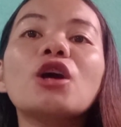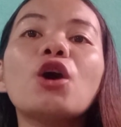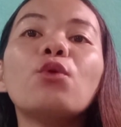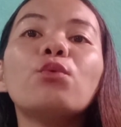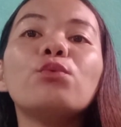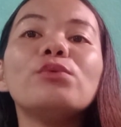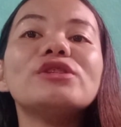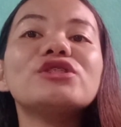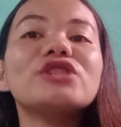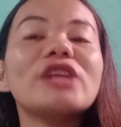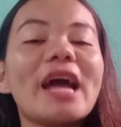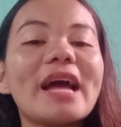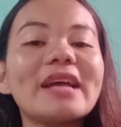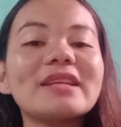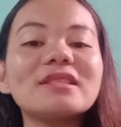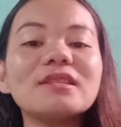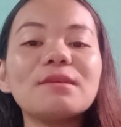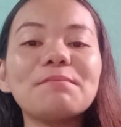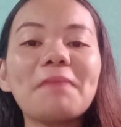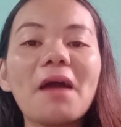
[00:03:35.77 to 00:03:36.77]
which has
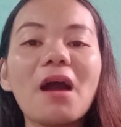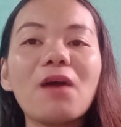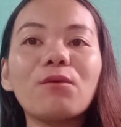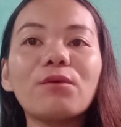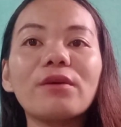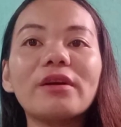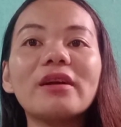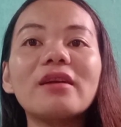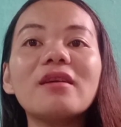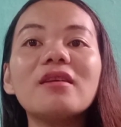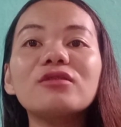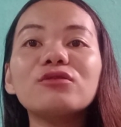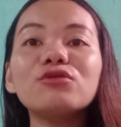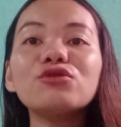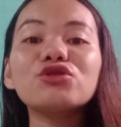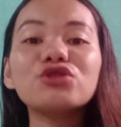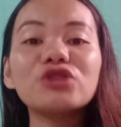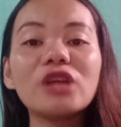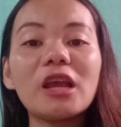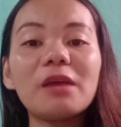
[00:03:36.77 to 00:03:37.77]
the power to
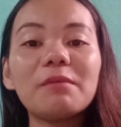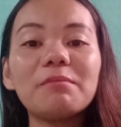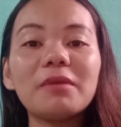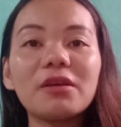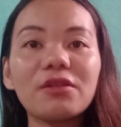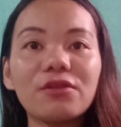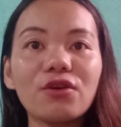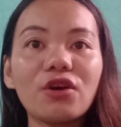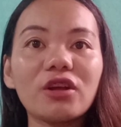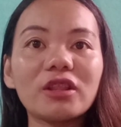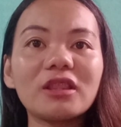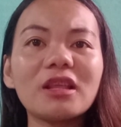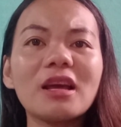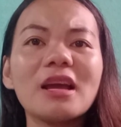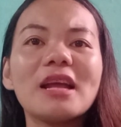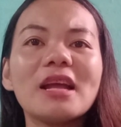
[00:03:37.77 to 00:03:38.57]
shape a thought.